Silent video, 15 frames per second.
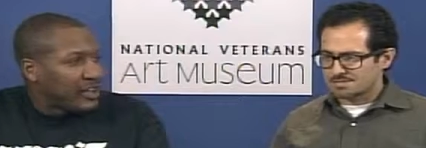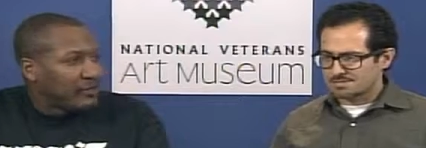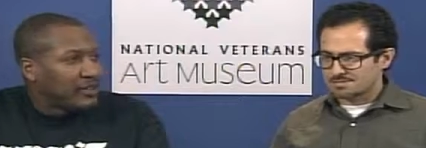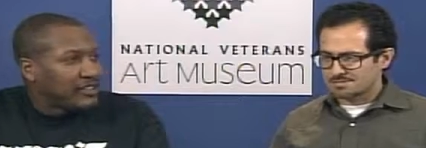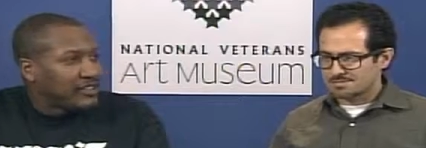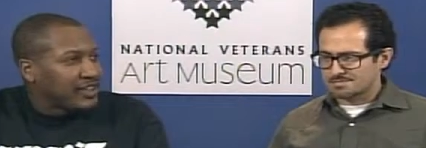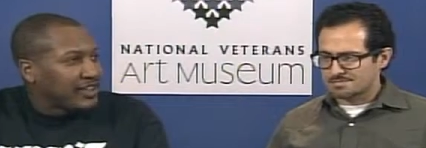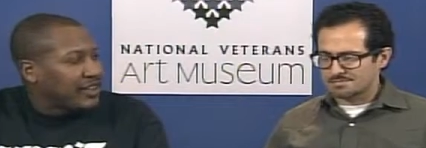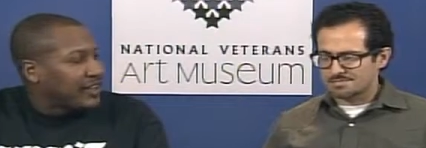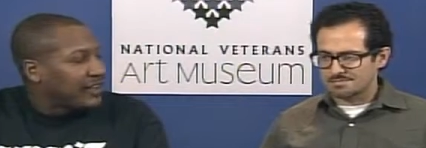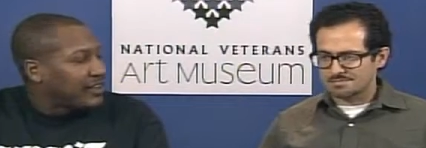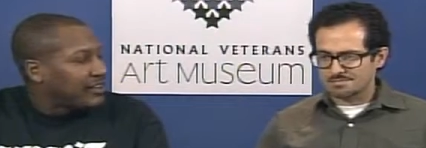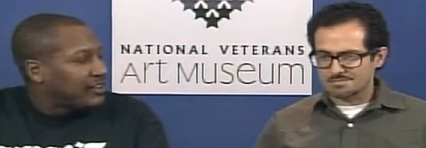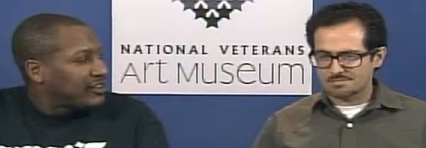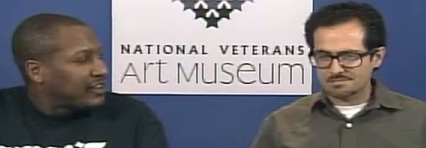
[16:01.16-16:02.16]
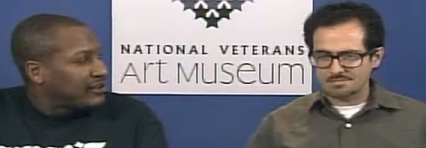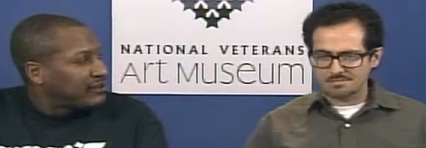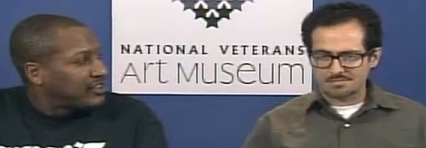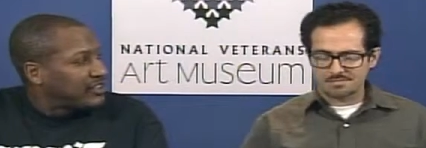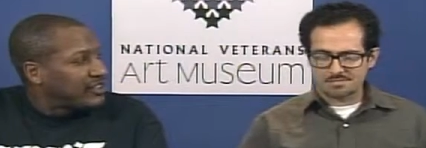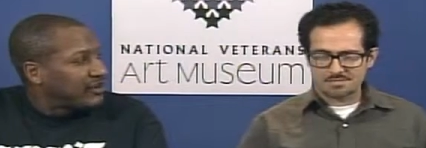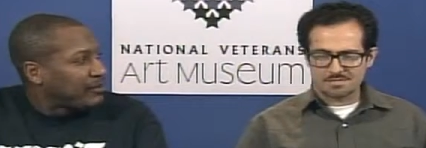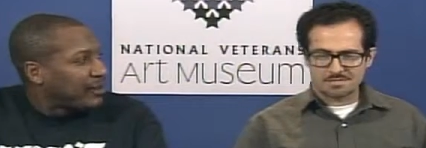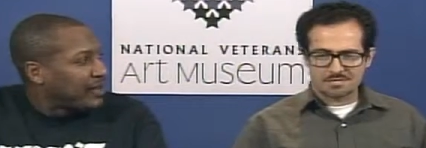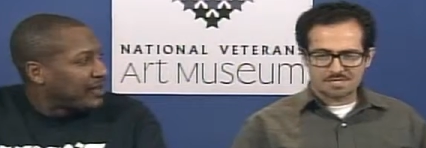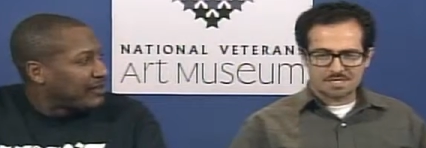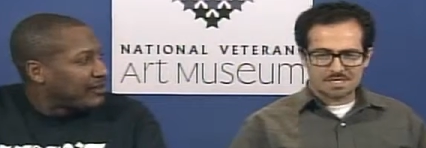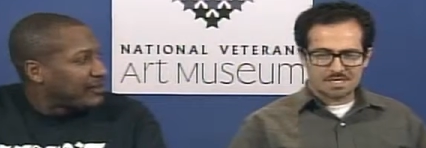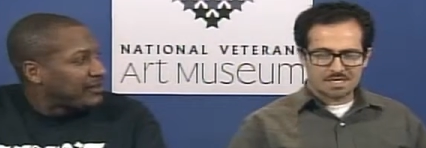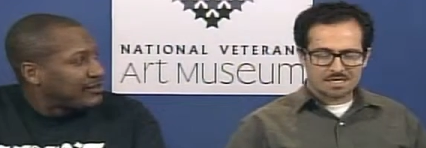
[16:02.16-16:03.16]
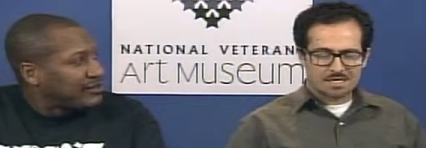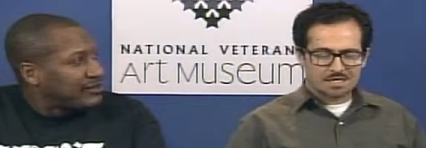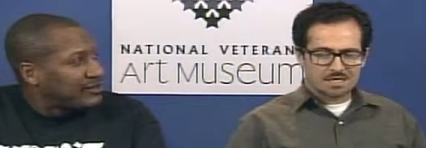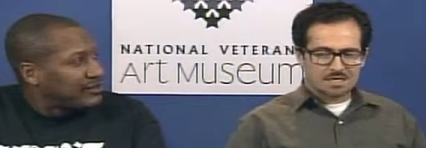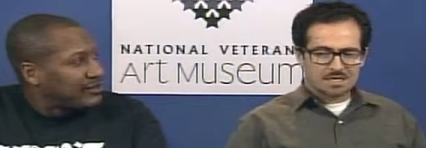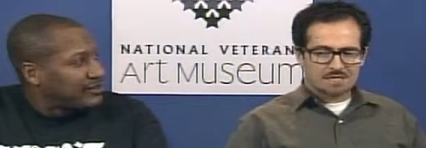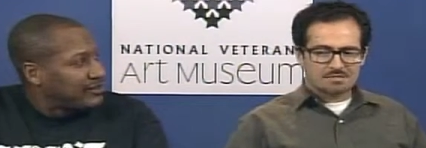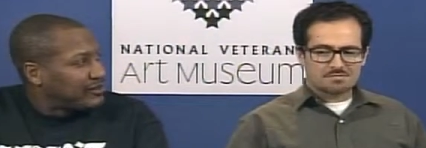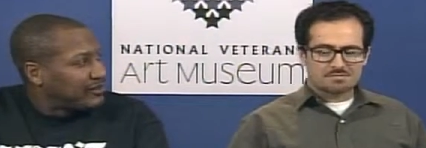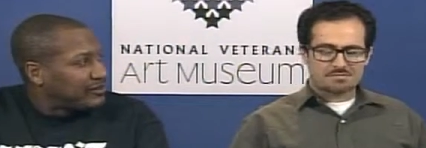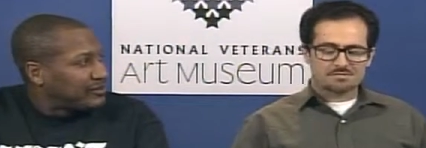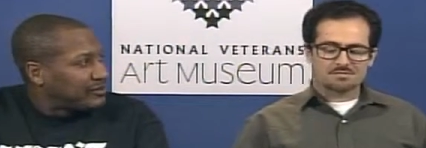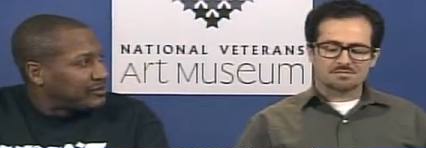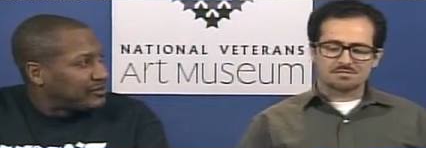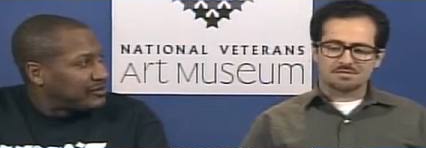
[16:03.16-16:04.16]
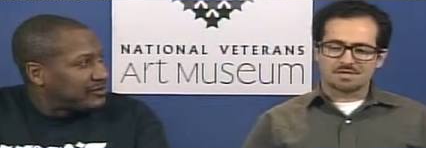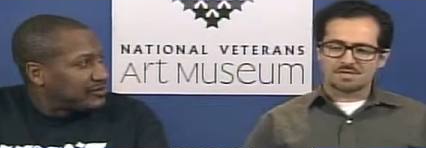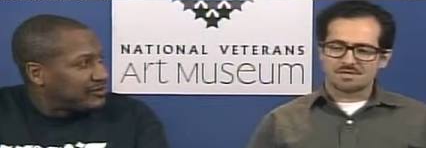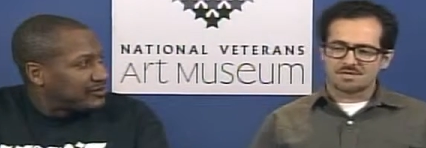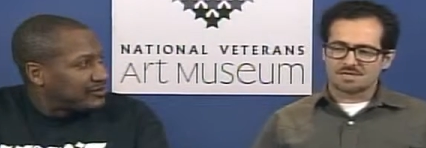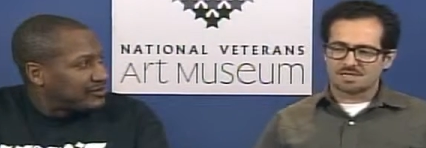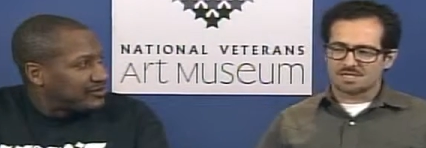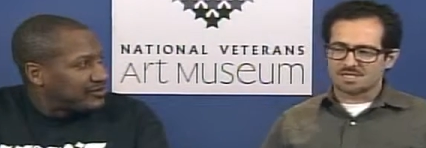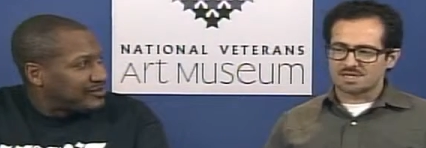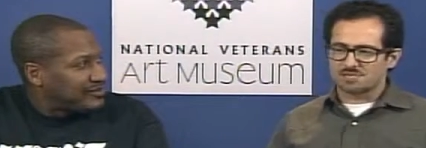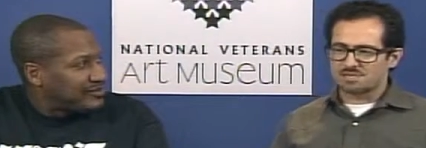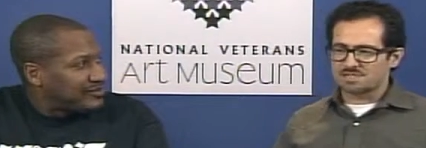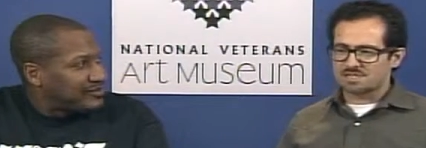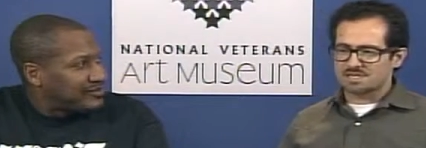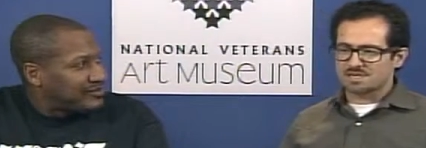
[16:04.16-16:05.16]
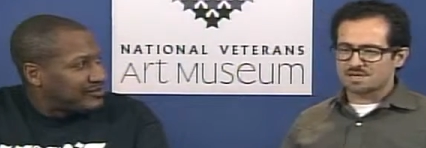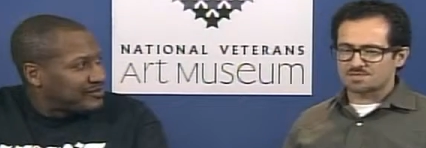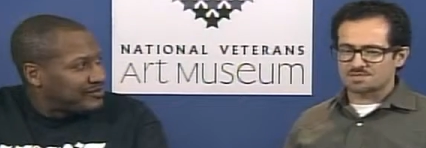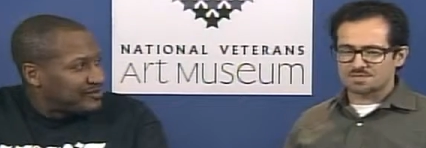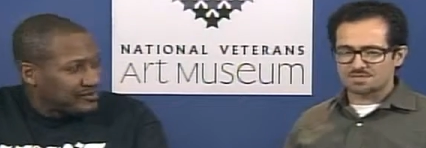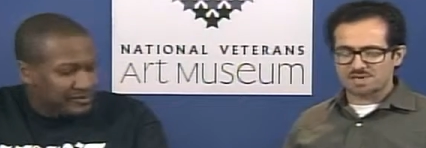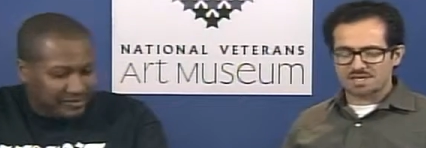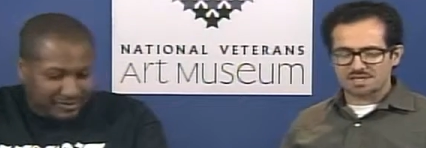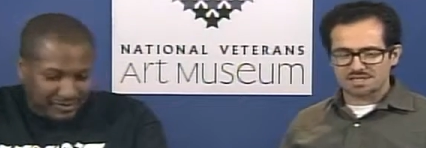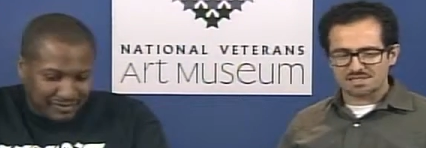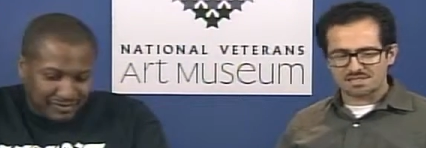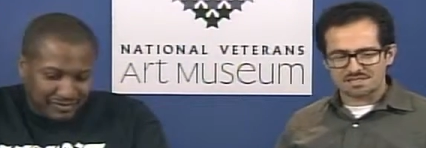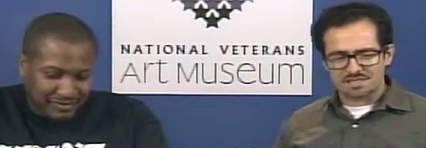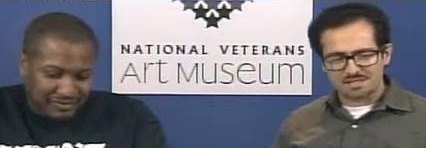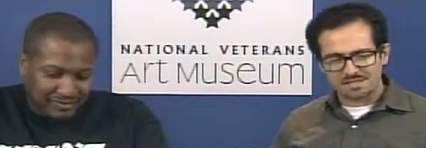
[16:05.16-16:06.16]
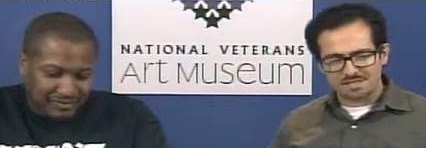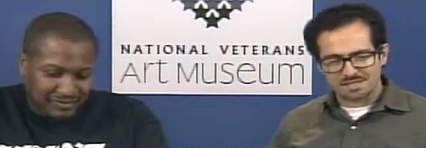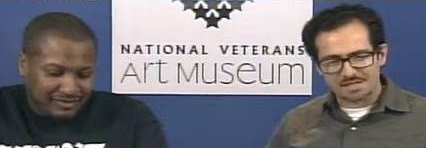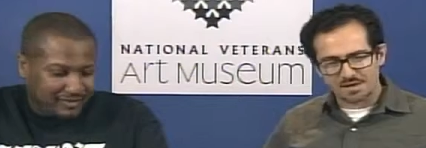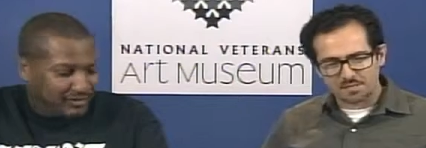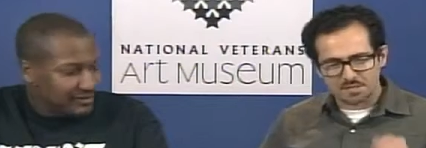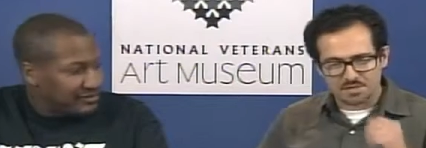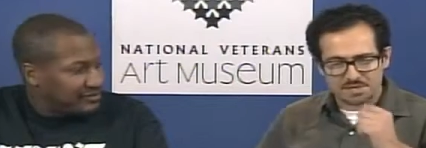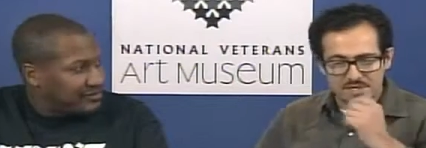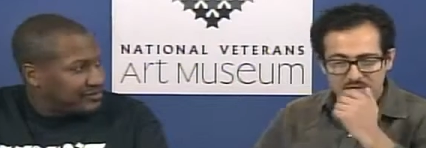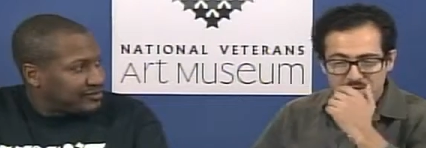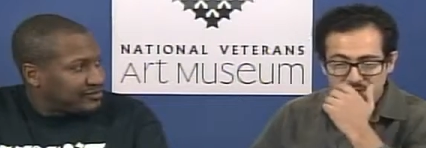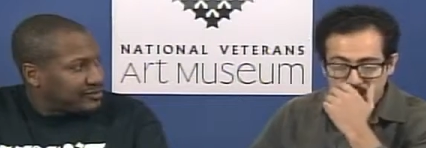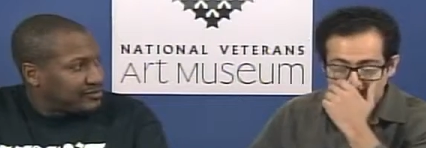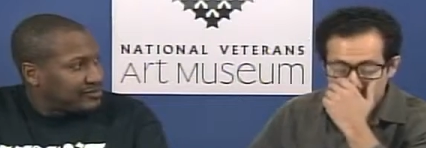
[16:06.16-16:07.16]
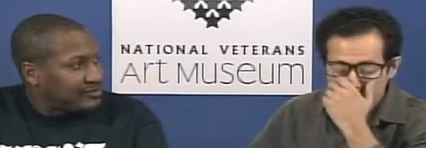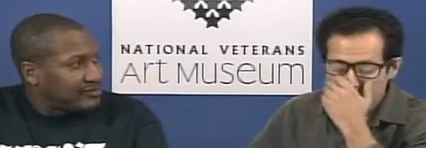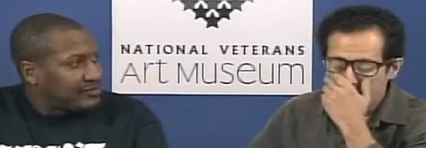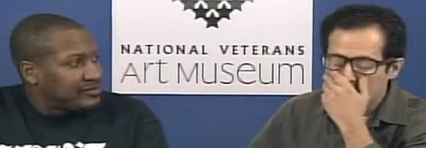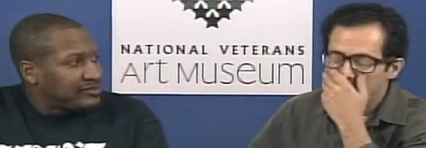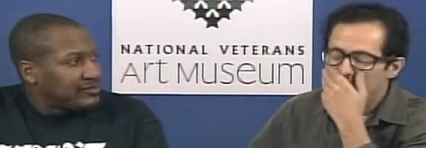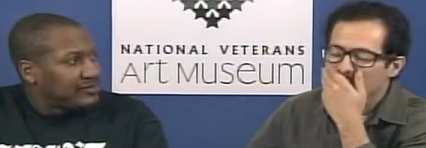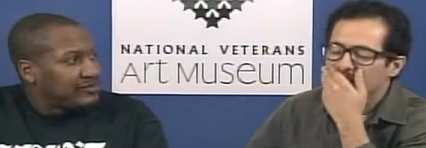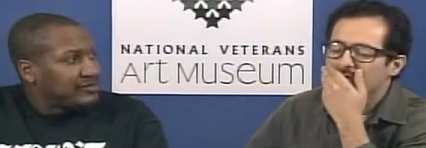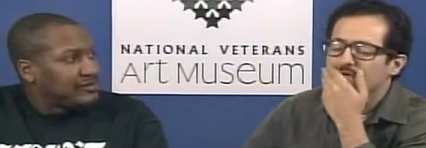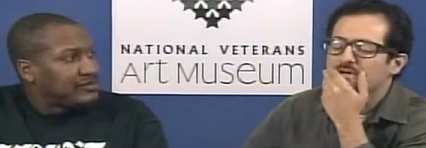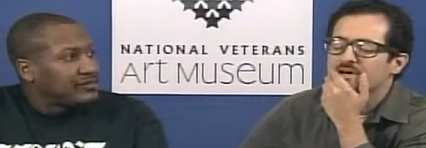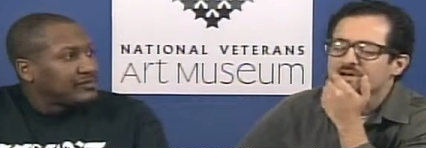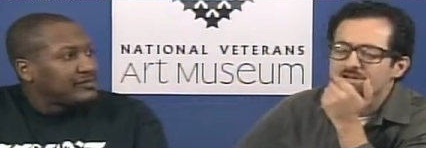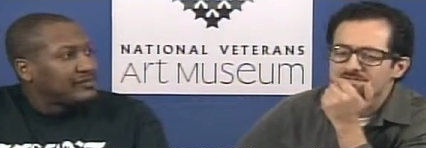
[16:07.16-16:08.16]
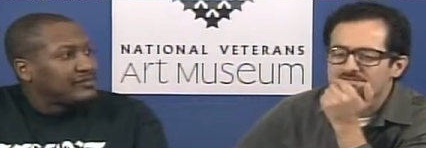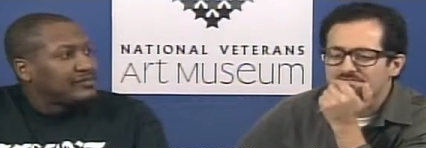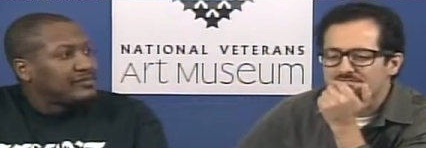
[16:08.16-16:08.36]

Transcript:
Speaker 1: image that kind of comes to your mind?
Speaker 2: Oh, an image that comes to mind that sticks out particularly. I, I, um,